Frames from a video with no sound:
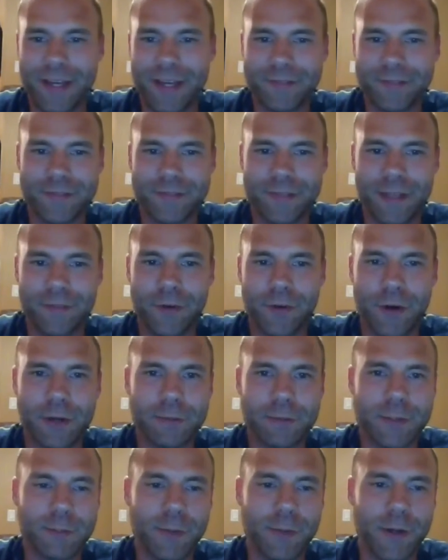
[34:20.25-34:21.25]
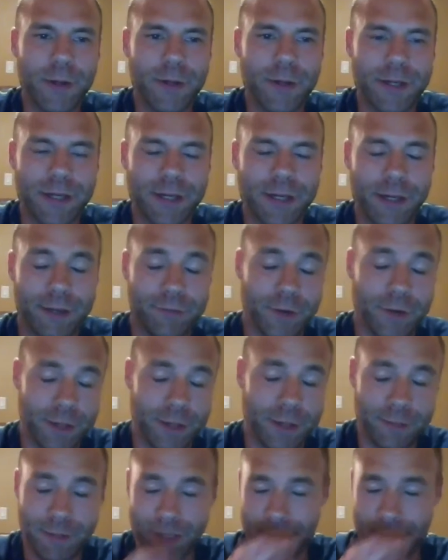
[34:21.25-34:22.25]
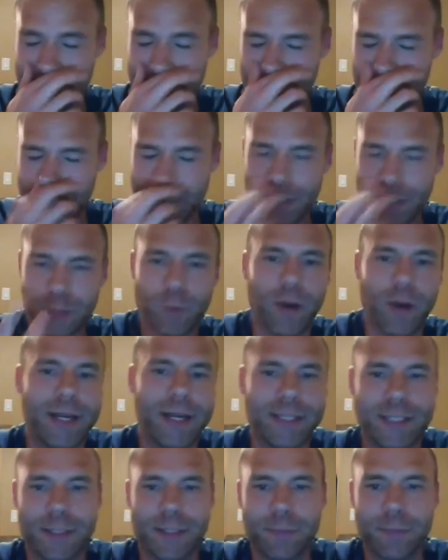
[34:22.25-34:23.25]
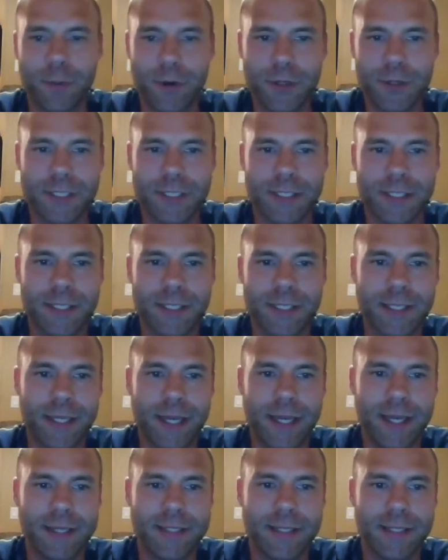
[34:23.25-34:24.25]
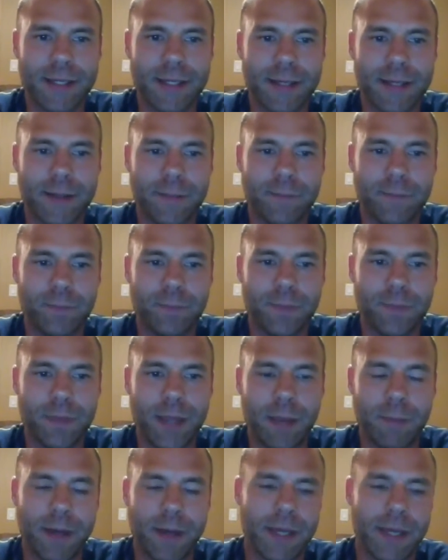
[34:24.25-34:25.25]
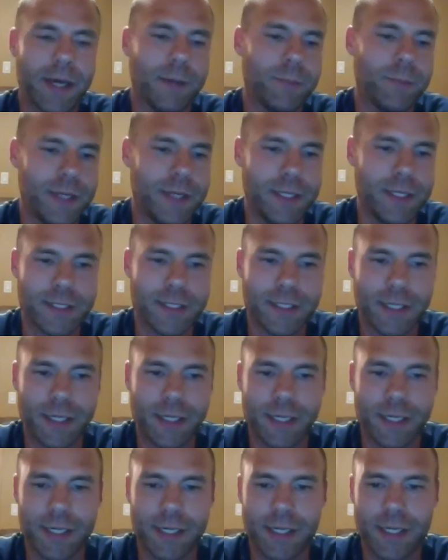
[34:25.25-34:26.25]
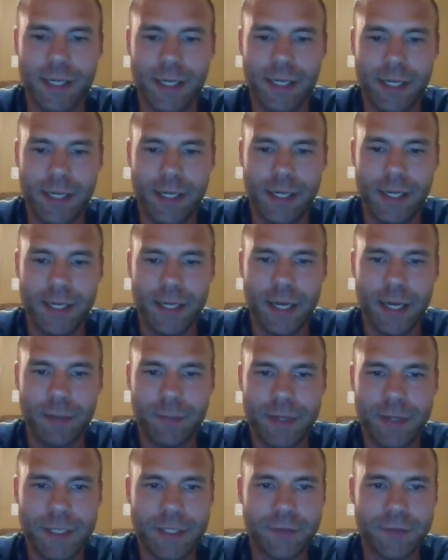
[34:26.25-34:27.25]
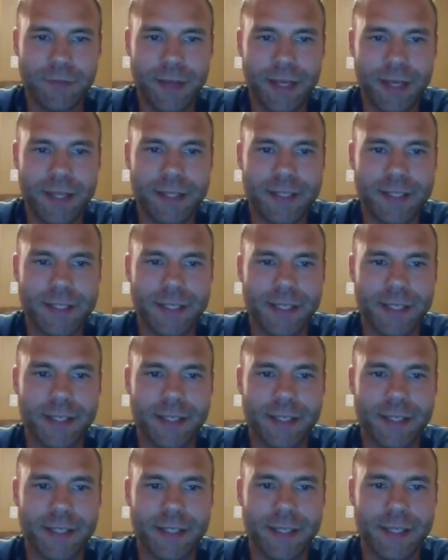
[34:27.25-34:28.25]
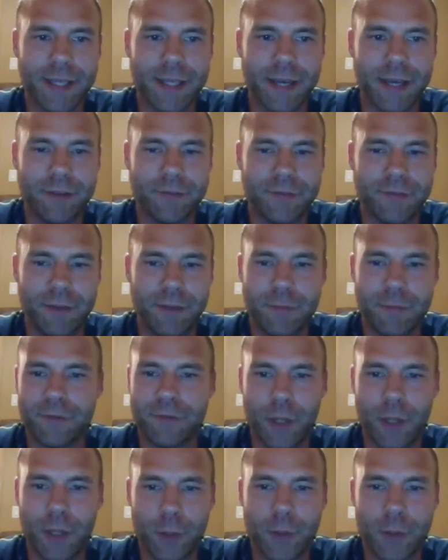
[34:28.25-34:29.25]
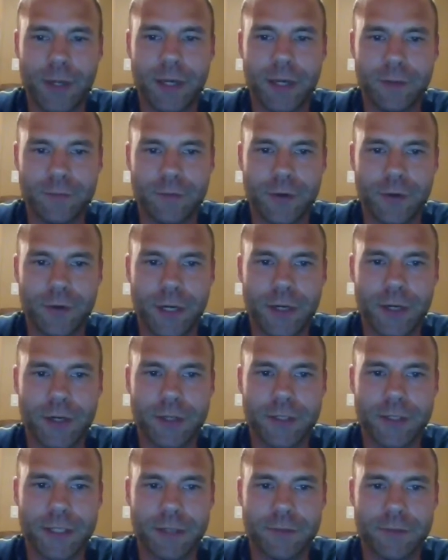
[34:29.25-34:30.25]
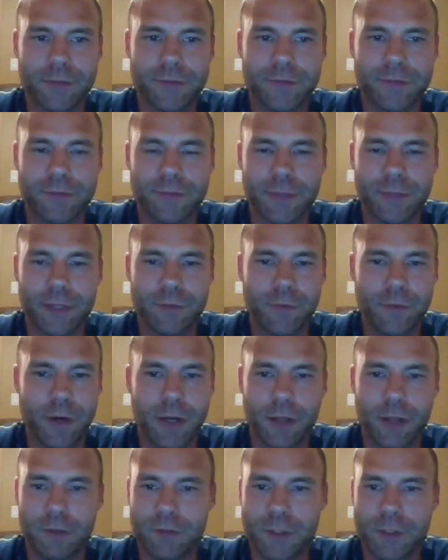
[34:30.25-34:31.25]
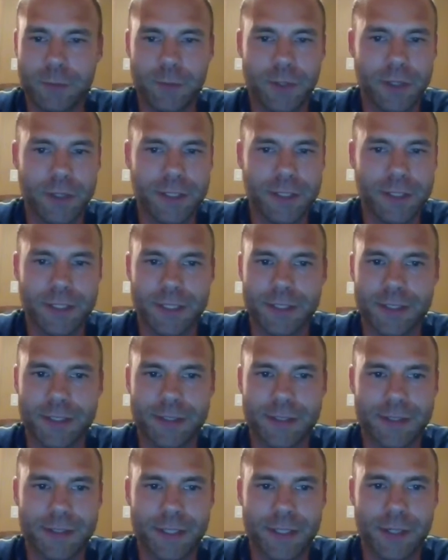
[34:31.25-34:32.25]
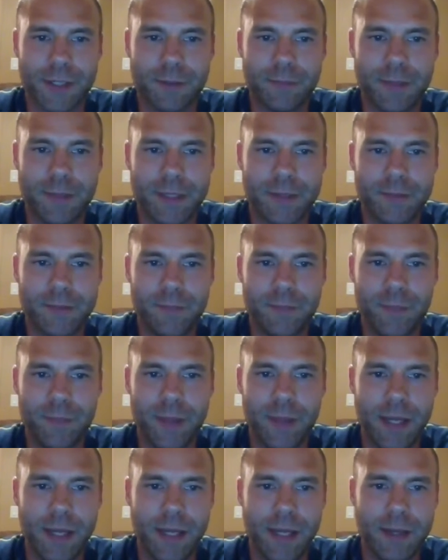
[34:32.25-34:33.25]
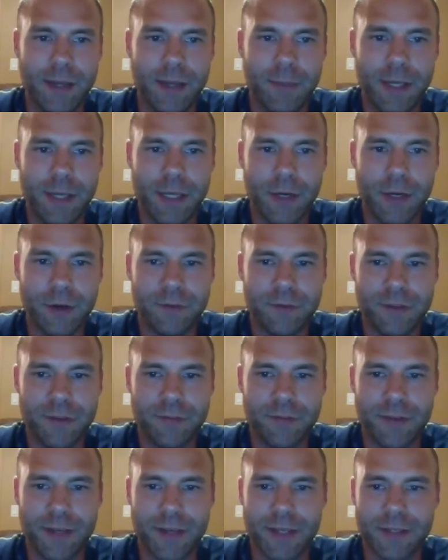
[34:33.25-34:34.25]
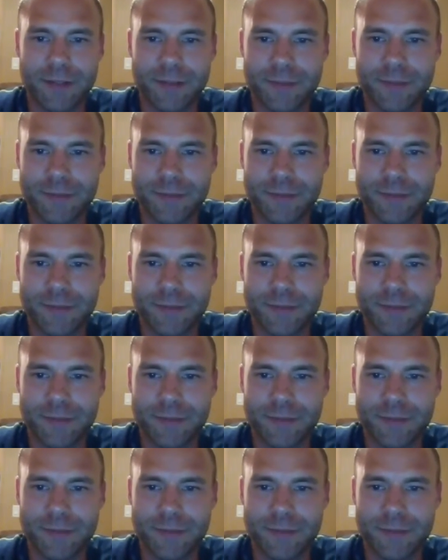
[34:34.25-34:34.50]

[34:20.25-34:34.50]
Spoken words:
I've heard him speak twice in person at my company's events, and I've been following him for years. I've read all of his books, and no, I'm big Gary Vee fan.